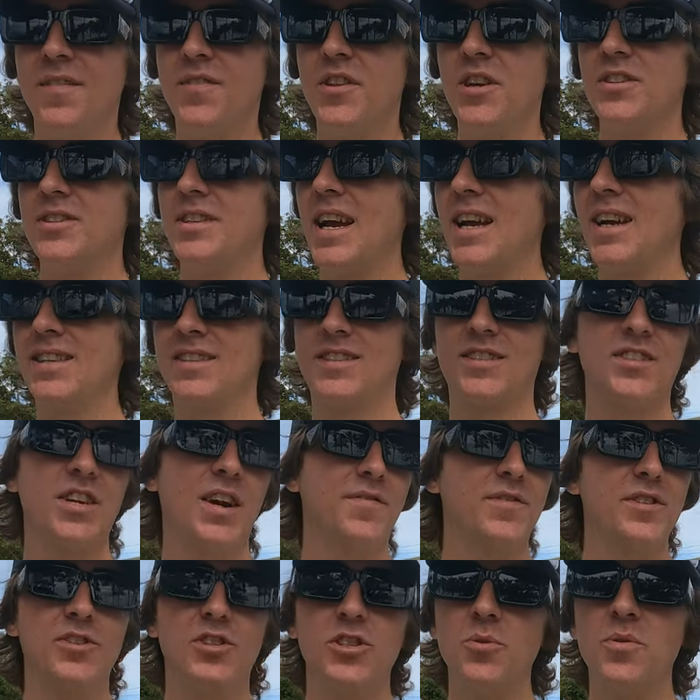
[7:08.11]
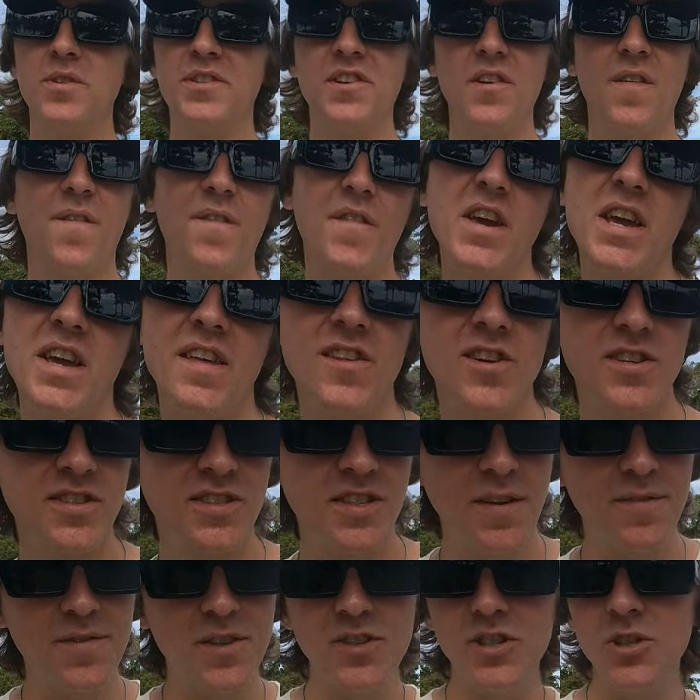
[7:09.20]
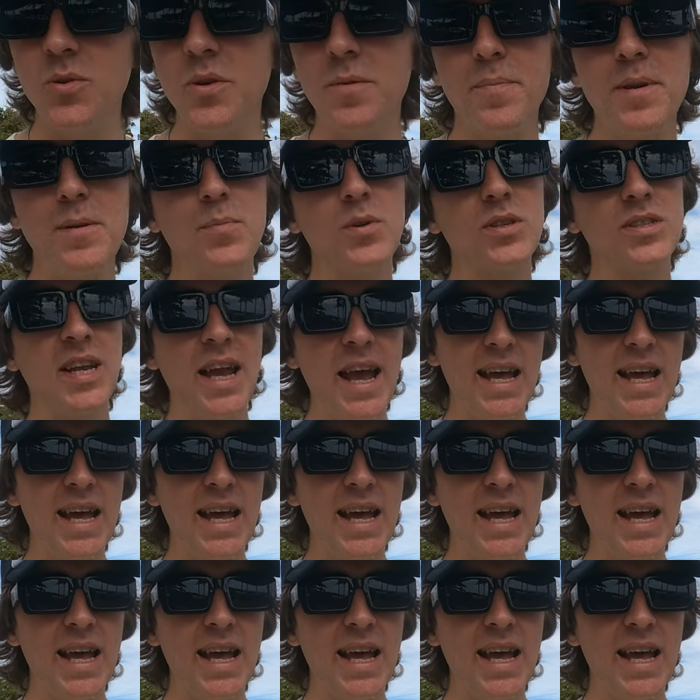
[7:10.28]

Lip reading: There's stuff to do with your feet. There's stuff to do with people's